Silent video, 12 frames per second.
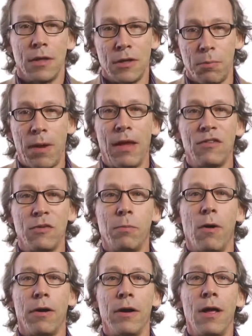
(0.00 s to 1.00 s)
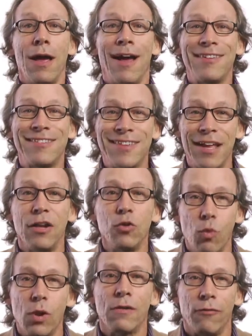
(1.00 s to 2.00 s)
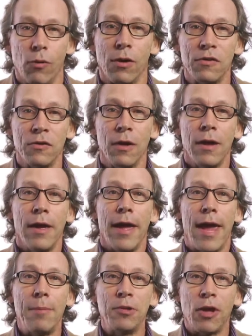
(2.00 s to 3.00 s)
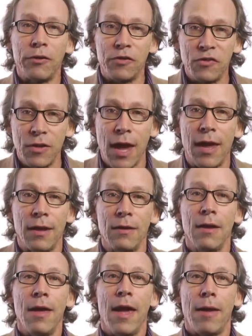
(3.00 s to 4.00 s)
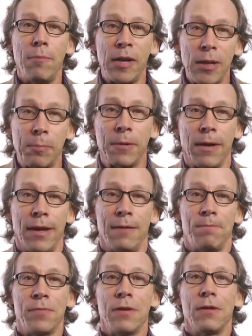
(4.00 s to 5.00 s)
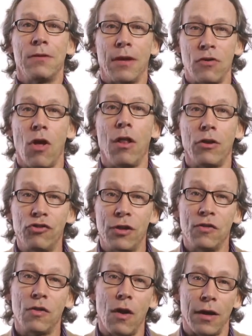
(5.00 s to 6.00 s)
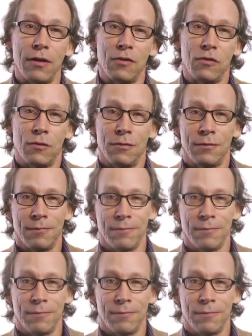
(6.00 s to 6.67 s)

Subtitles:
that depends upon a skilled workforce able to understand and manipulate technology and science.